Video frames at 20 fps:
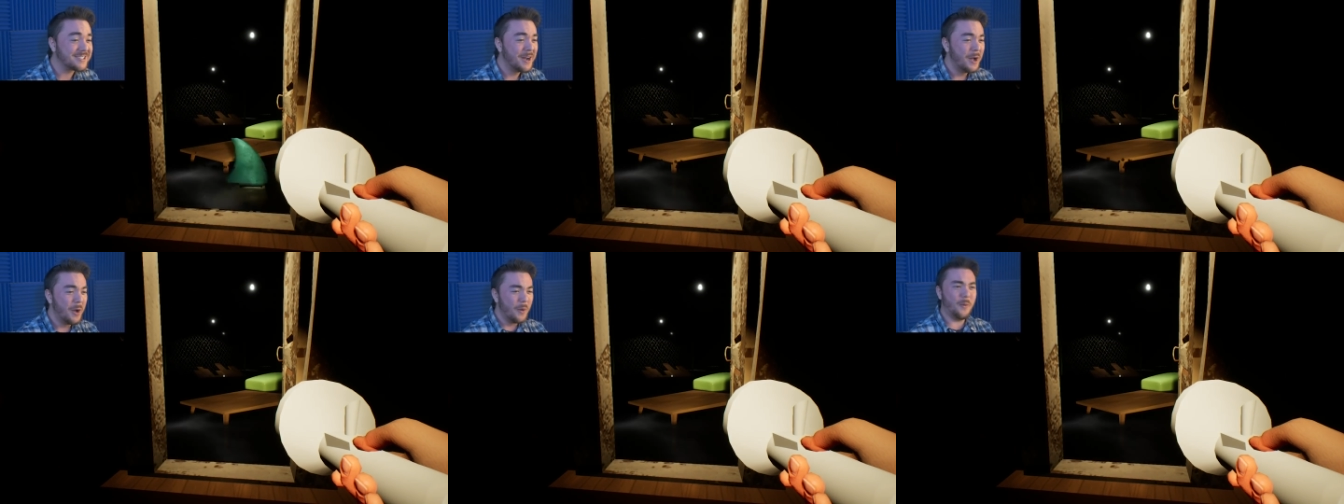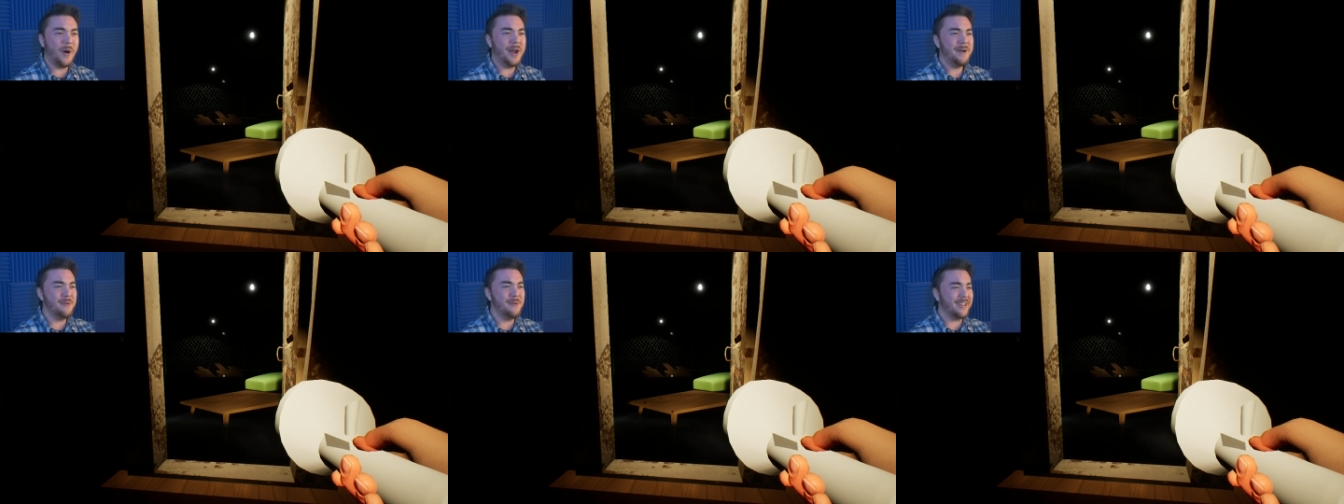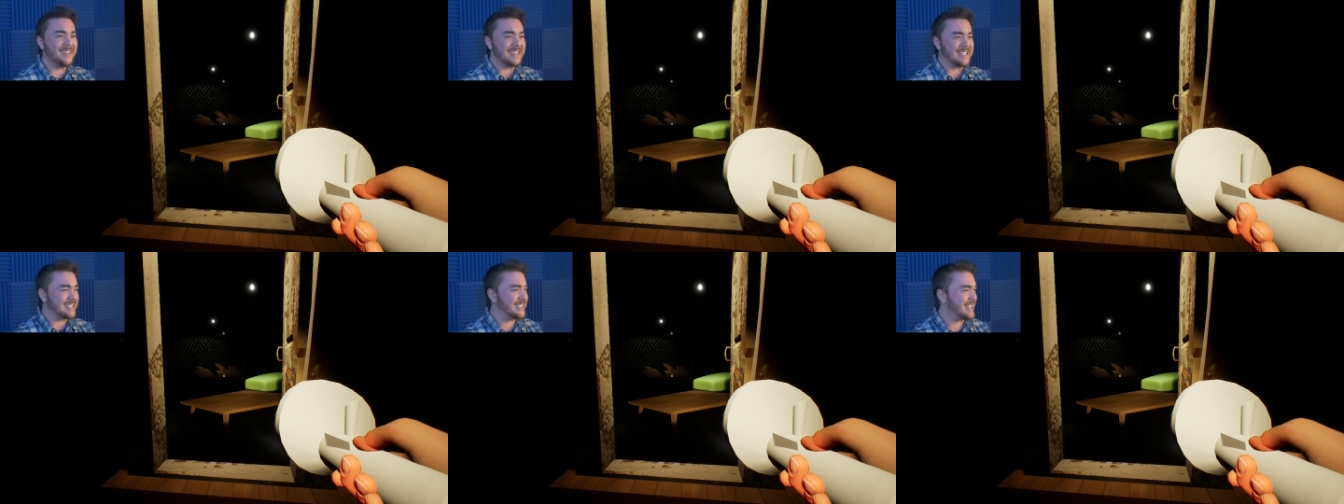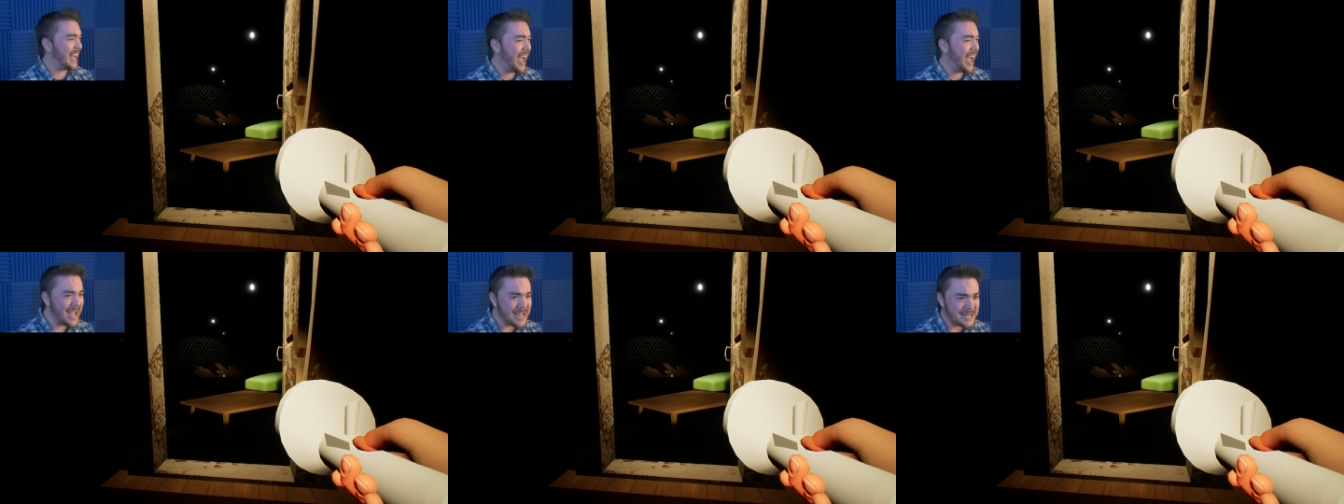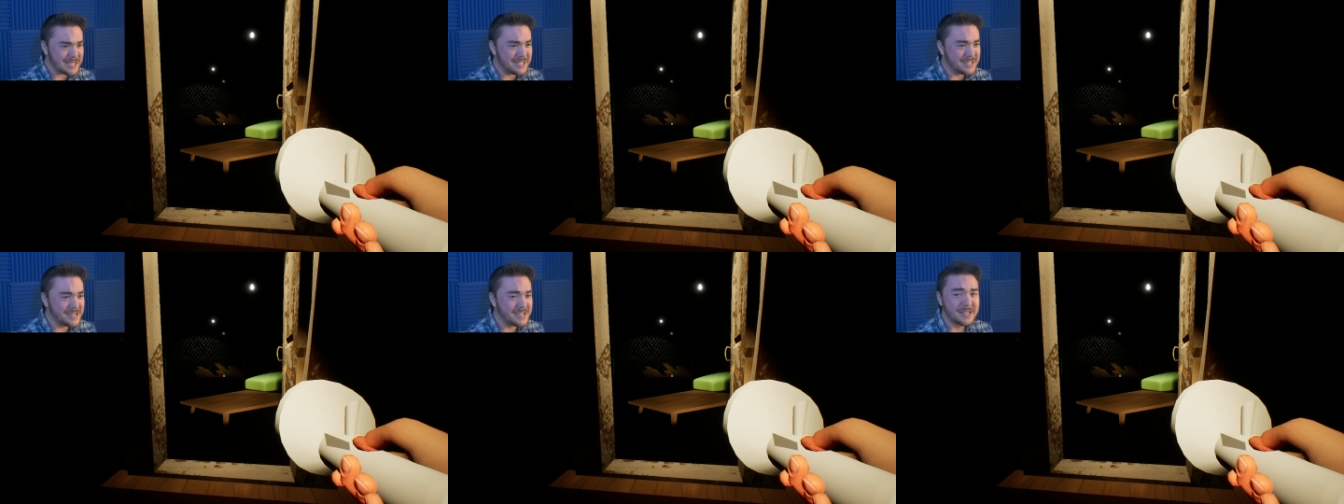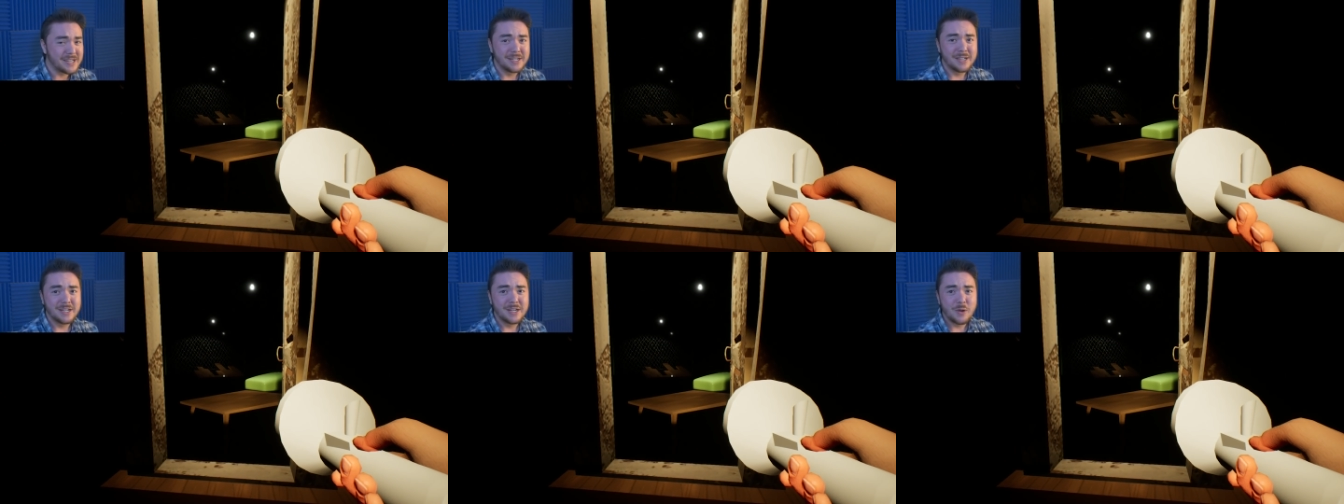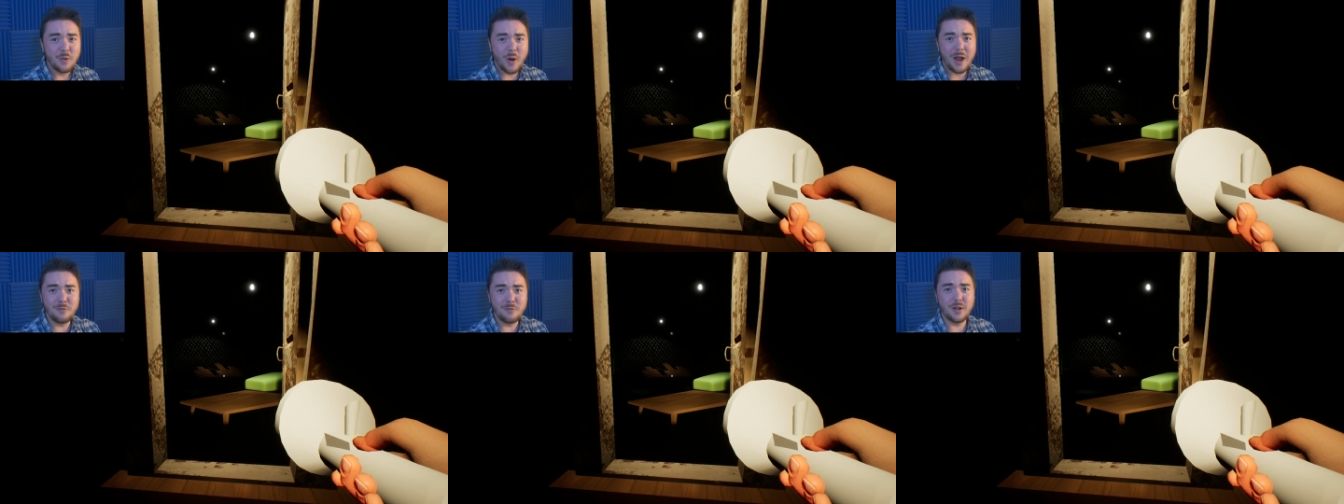When will this end?
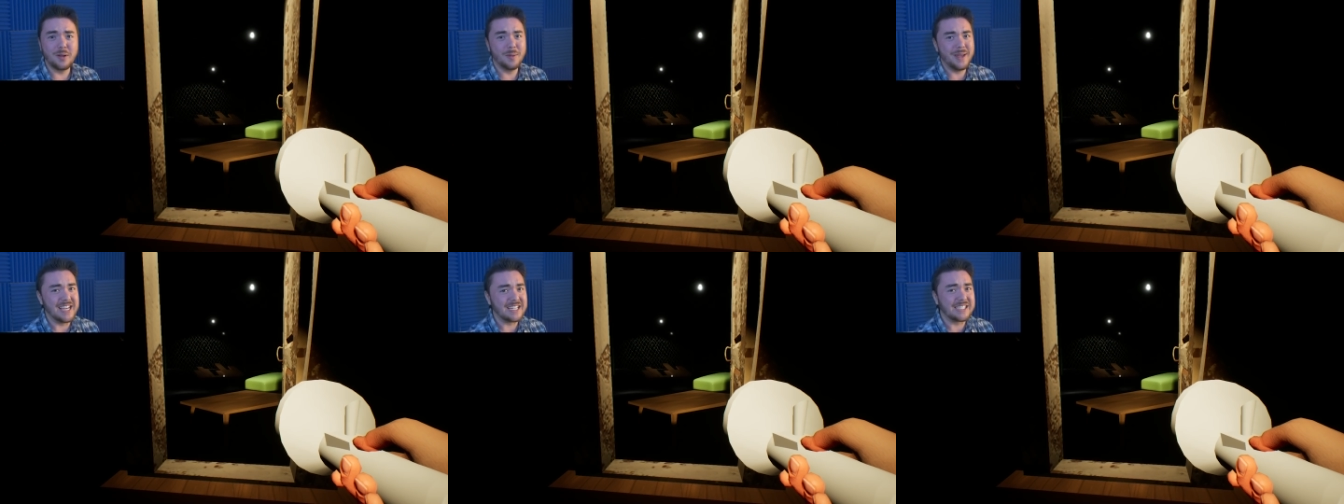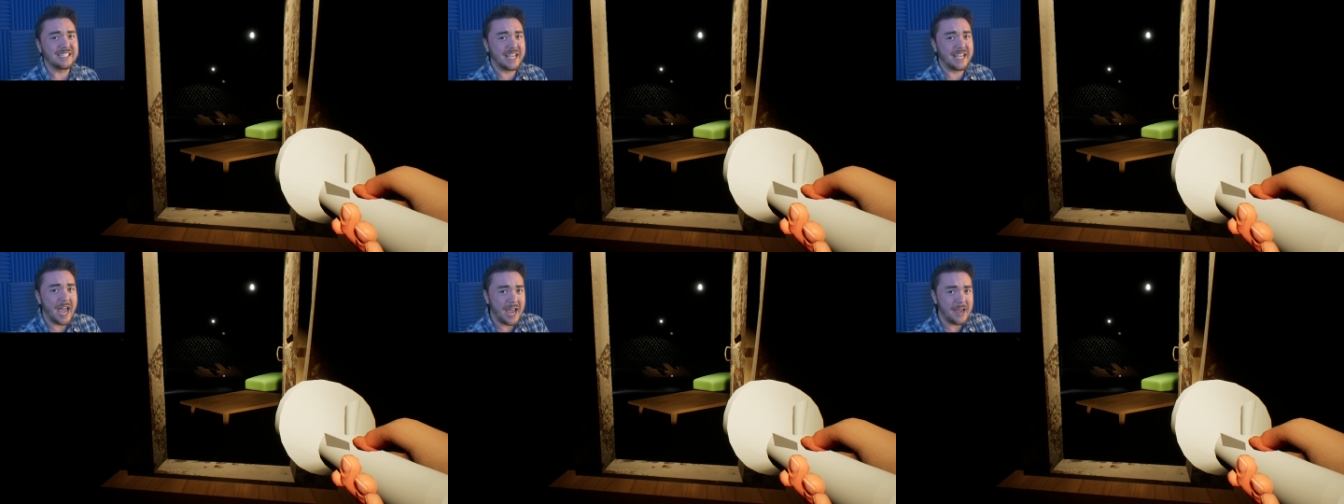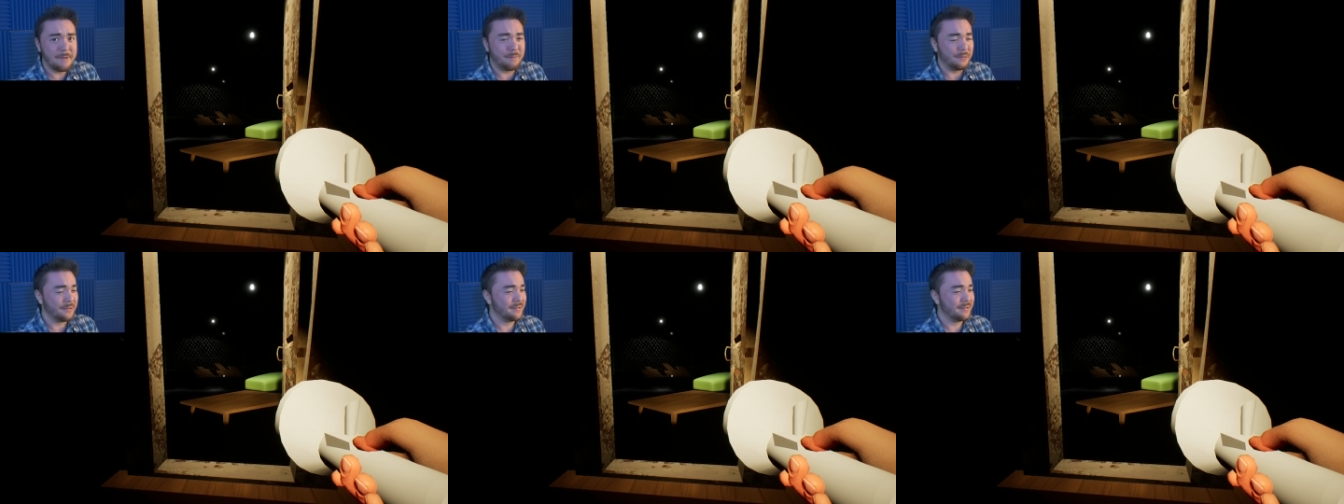When will we escape?